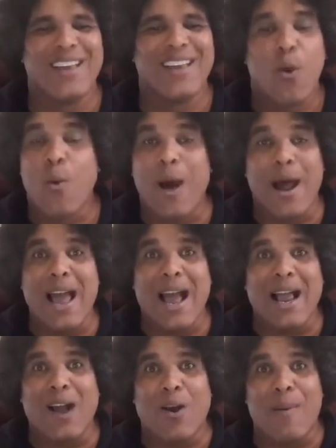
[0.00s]
One year I got
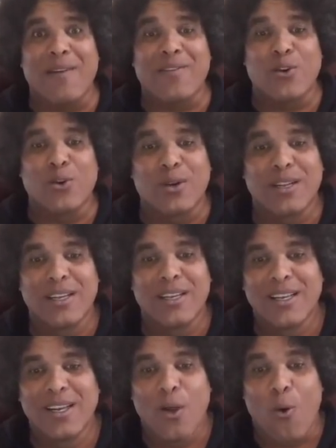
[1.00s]
to come off the road.
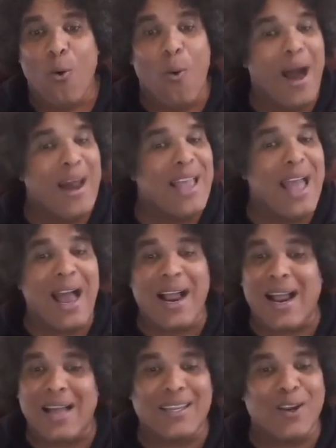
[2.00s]
One year I
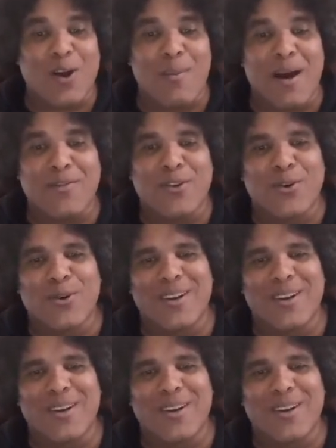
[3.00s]
got to come off the road.